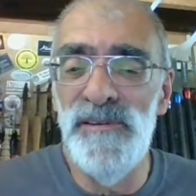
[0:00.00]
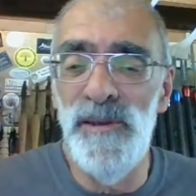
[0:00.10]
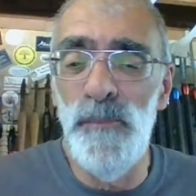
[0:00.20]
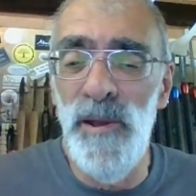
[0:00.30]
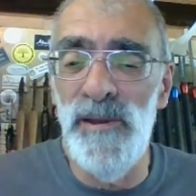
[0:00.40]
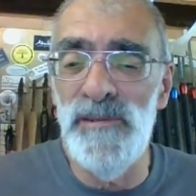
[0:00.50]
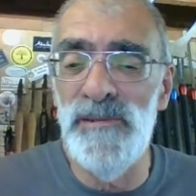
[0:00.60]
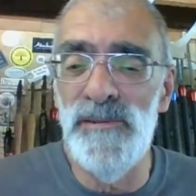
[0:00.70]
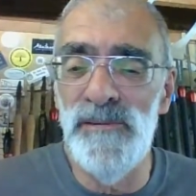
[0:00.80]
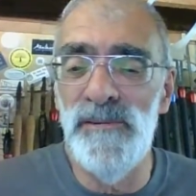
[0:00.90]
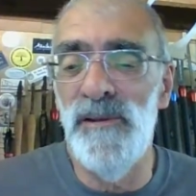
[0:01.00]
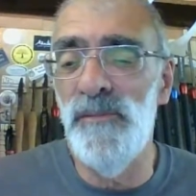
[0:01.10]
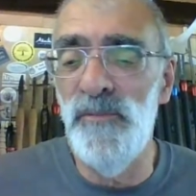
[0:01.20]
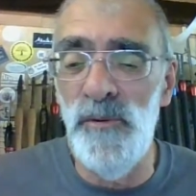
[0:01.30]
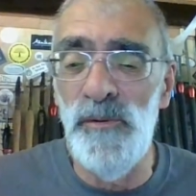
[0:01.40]
and Matt,
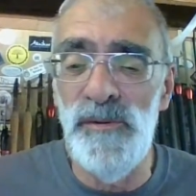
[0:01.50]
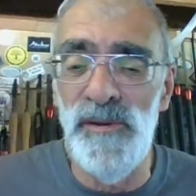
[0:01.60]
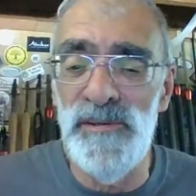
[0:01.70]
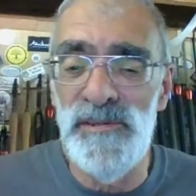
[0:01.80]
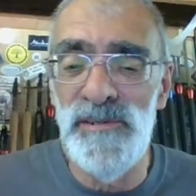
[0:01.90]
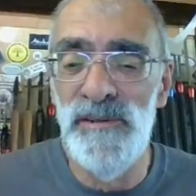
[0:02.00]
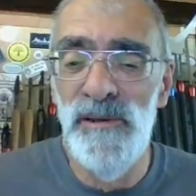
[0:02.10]
I'm fine, thanks.